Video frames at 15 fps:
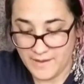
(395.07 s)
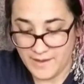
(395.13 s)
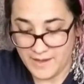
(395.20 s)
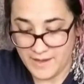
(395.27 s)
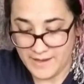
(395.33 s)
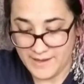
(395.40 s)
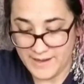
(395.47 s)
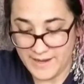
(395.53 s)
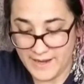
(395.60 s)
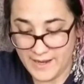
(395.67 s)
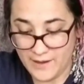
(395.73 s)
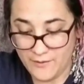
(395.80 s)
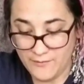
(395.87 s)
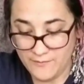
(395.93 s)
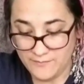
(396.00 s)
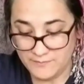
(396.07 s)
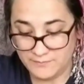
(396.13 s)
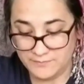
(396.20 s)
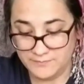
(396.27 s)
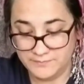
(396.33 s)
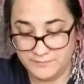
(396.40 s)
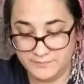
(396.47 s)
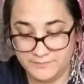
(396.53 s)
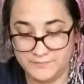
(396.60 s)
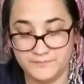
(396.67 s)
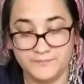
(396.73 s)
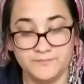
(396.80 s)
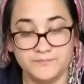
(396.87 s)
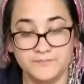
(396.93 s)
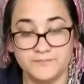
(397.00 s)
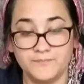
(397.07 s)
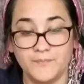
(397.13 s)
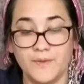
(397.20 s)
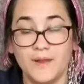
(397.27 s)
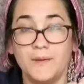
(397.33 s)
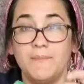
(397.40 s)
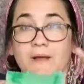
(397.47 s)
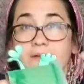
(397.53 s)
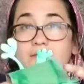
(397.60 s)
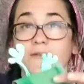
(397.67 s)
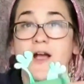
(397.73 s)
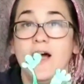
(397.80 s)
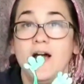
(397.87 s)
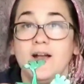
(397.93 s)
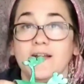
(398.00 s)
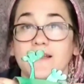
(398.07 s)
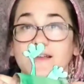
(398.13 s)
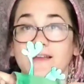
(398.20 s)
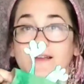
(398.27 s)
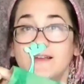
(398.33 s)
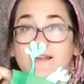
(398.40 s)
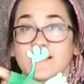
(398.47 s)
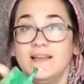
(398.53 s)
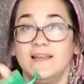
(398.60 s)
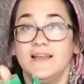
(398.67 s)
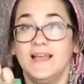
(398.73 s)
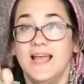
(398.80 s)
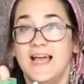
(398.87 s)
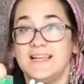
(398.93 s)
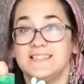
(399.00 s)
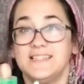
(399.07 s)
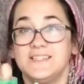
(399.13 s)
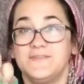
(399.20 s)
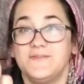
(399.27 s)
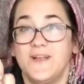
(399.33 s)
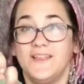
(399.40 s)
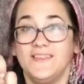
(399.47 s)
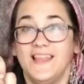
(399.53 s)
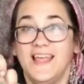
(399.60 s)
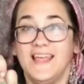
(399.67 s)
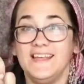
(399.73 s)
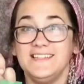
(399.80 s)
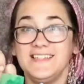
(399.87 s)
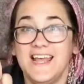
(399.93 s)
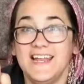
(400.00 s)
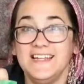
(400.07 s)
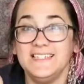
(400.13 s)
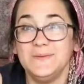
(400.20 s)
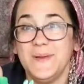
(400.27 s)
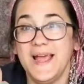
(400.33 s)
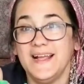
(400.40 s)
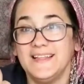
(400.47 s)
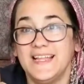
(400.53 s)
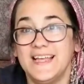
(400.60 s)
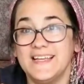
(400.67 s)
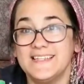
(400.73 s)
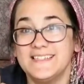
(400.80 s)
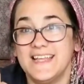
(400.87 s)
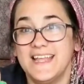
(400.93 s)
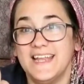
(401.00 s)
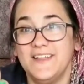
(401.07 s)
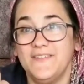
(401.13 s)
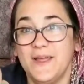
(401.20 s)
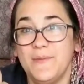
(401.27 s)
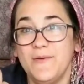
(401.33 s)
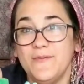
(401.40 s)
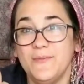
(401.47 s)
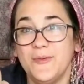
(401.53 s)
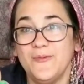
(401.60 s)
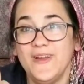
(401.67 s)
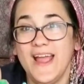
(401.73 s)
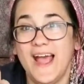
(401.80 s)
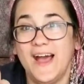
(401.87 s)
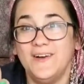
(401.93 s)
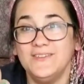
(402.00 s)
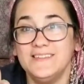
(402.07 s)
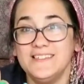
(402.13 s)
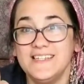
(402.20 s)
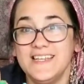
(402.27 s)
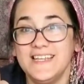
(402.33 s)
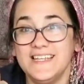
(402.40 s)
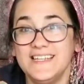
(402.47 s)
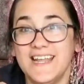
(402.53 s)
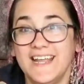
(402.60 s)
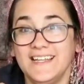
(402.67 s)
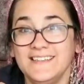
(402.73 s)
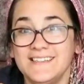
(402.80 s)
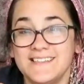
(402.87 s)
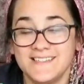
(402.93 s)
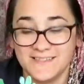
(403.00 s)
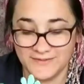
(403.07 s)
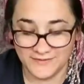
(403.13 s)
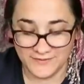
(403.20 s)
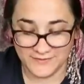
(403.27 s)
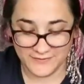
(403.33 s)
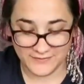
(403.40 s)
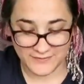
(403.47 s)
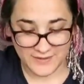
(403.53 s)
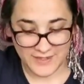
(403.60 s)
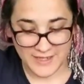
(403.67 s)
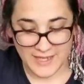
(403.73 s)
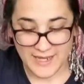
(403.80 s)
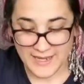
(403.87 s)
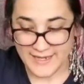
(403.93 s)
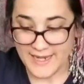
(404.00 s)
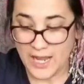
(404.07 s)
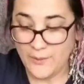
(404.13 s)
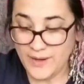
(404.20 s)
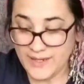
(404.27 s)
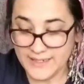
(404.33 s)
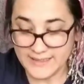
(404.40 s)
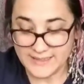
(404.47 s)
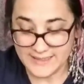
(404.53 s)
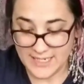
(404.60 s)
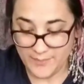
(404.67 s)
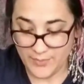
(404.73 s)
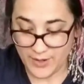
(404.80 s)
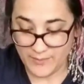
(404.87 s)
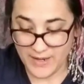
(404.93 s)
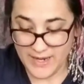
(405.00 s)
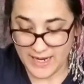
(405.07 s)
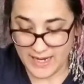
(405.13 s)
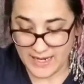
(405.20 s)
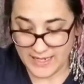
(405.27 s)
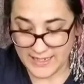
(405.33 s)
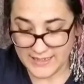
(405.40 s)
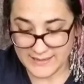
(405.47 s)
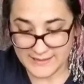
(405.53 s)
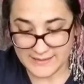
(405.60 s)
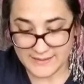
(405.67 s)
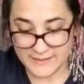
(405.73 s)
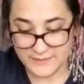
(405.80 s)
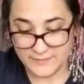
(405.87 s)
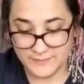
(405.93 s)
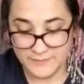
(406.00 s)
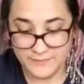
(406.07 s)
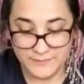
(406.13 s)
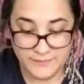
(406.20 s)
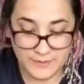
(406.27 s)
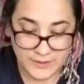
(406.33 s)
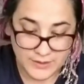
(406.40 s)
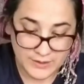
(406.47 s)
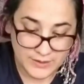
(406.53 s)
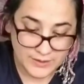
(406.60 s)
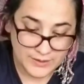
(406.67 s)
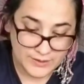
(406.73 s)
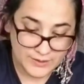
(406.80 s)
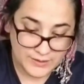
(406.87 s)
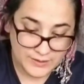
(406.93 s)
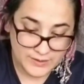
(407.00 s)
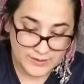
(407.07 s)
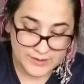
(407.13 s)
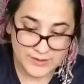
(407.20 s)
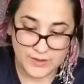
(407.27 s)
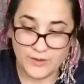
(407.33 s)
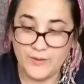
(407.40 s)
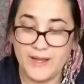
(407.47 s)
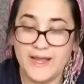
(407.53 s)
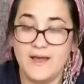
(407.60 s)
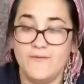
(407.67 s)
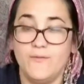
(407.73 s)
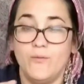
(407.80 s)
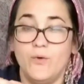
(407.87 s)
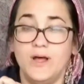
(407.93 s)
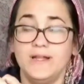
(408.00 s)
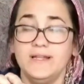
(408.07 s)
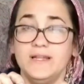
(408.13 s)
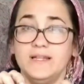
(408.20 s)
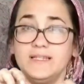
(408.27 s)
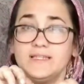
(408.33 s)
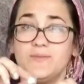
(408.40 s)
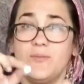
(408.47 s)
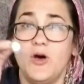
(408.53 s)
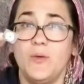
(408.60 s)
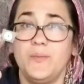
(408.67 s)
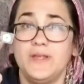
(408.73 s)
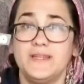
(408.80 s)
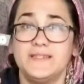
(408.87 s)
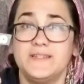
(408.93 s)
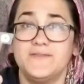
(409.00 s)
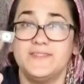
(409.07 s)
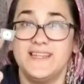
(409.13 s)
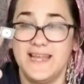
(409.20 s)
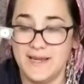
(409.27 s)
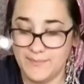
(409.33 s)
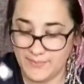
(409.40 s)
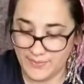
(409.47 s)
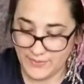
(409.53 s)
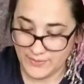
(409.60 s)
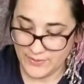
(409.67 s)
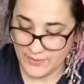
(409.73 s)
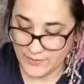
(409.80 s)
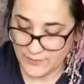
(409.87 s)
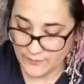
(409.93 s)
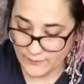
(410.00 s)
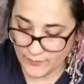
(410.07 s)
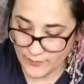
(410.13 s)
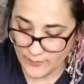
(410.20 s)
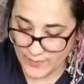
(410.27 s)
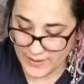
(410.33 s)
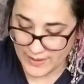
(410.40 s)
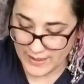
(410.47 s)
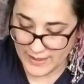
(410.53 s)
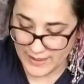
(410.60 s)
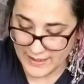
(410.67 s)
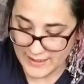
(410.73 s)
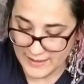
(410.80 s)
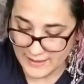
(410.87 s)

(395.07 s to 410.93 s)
And now my frog has his front legs and his back legs, and if I move him around, he can dance. Now I need to tape on my eyes. So I have one small piece of tape for one eye,